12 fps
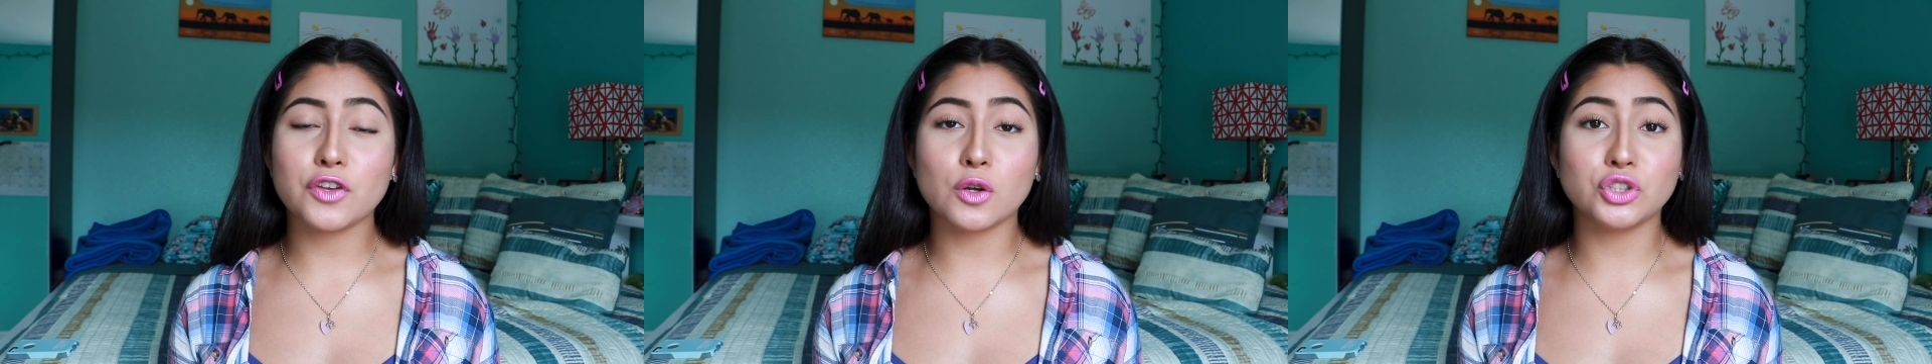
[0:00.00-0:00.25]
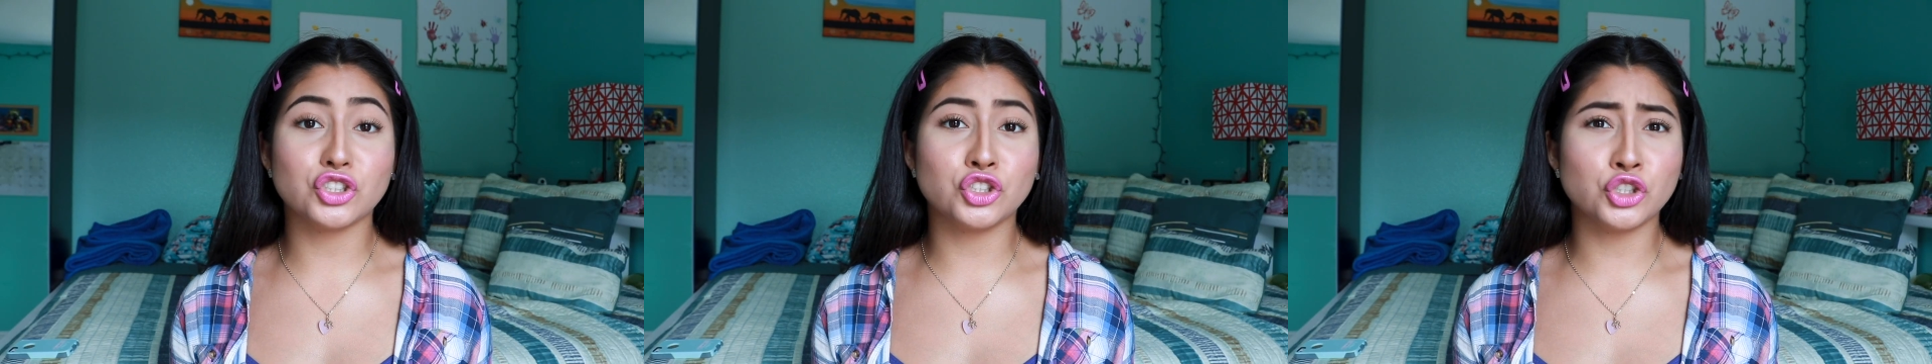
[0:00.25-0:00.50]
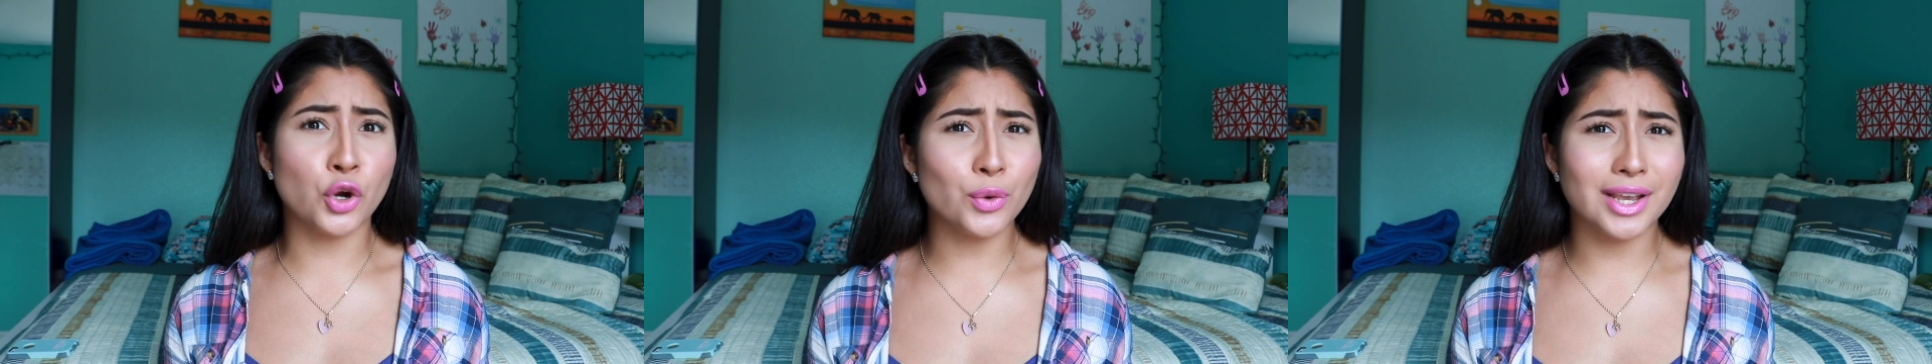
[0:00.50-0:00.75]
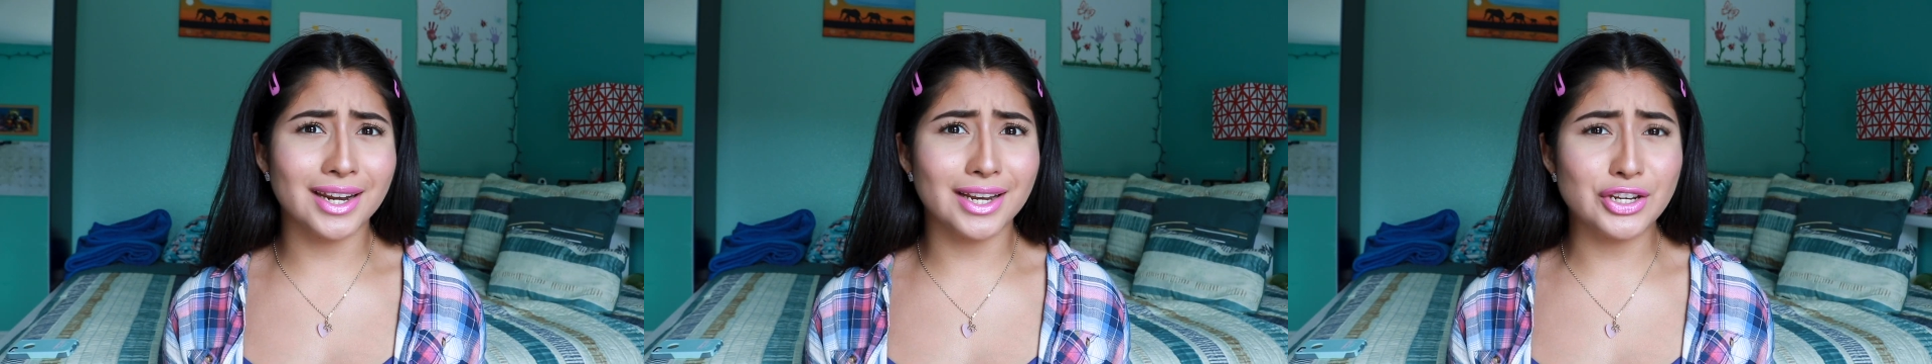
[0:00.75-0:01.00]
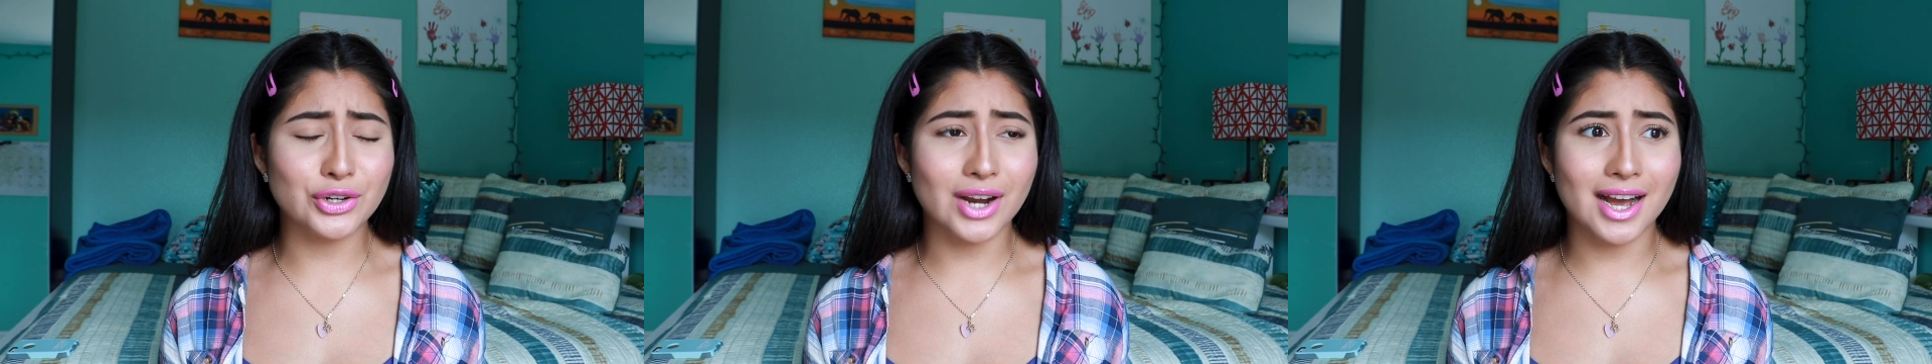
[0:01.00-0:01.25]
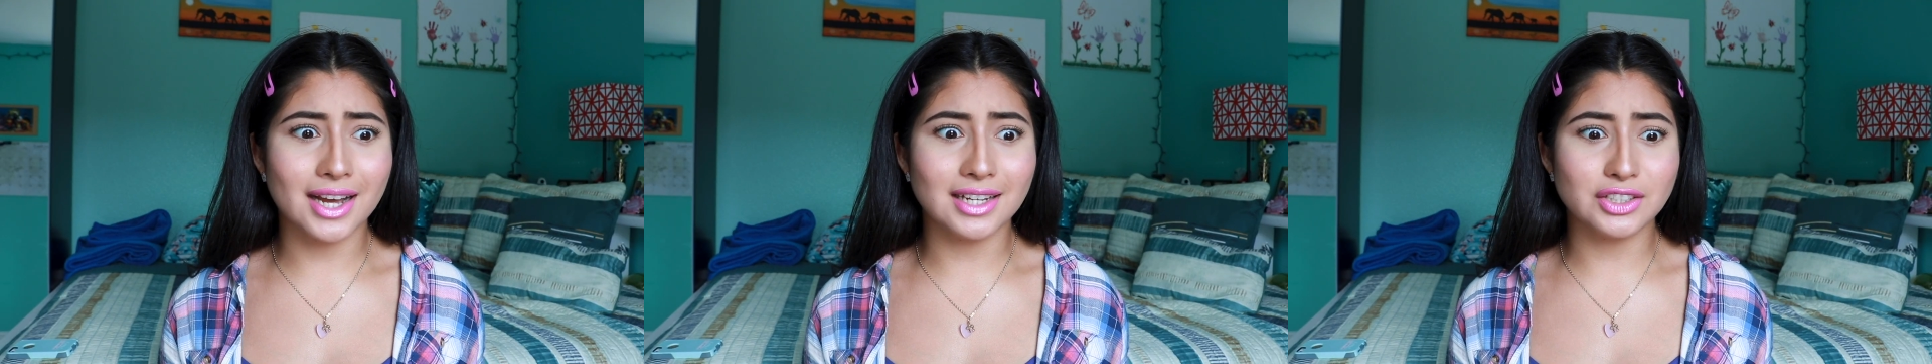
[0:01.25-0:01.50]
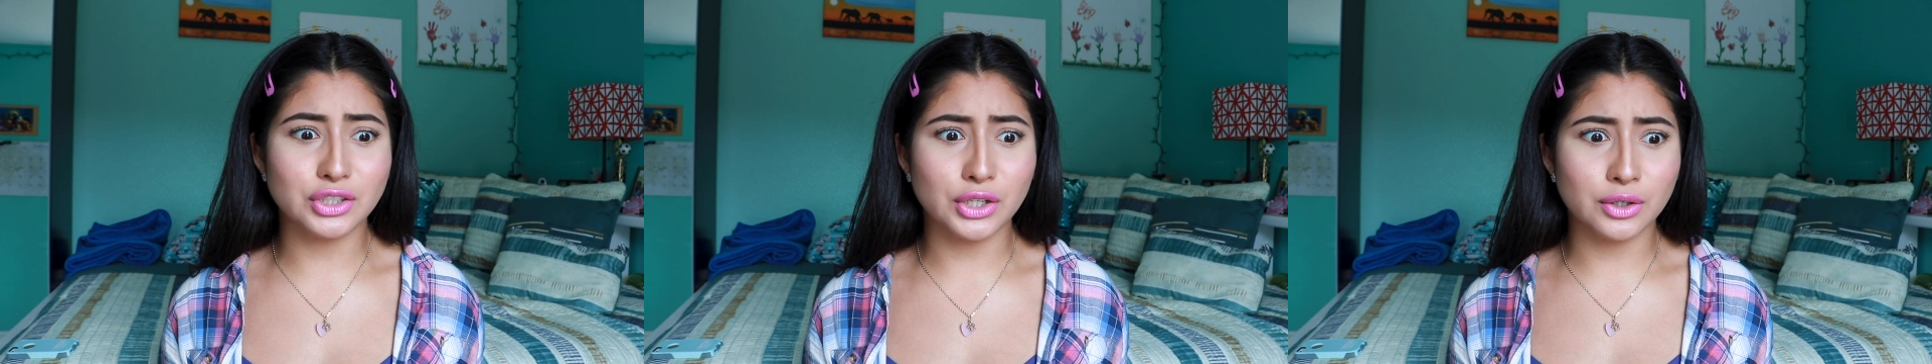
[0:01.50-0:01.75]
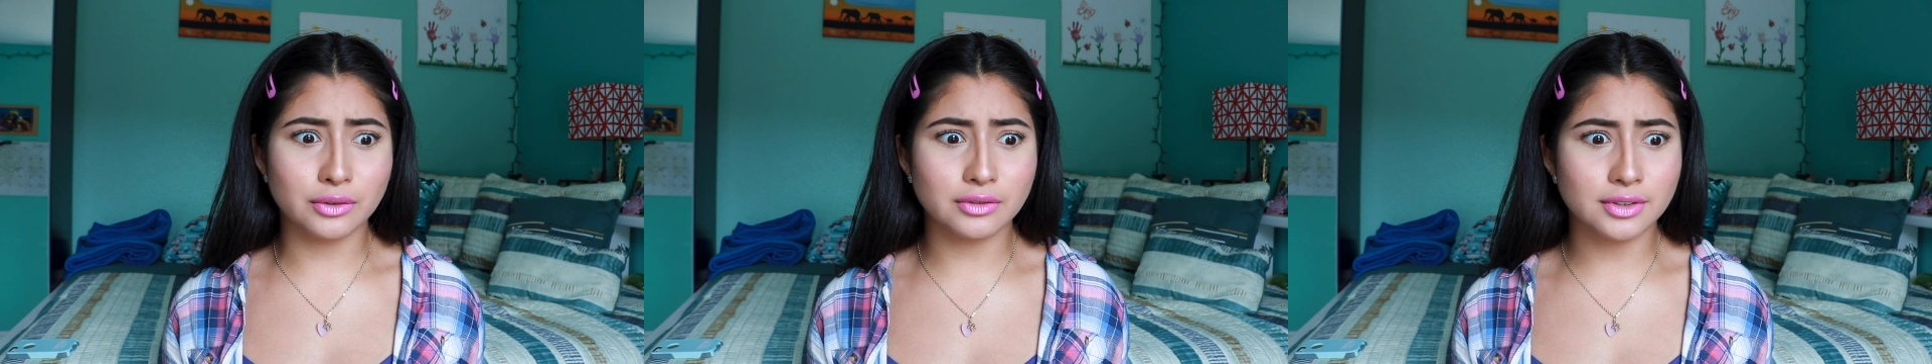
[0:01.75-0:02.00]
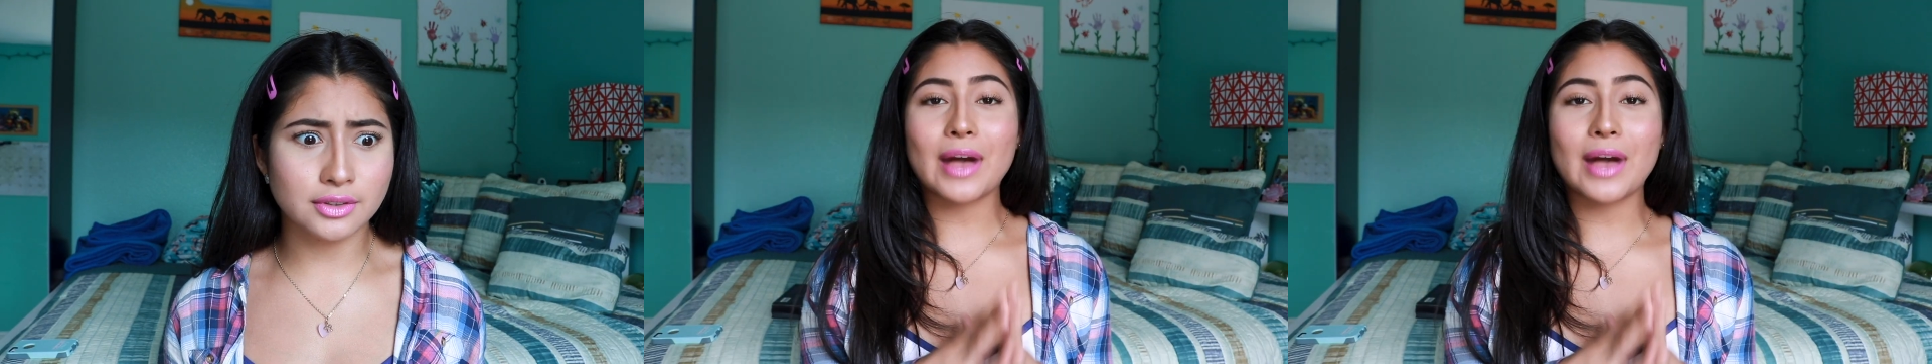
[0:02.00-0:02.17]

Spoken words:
You know, just don't get it in your eyes, you know.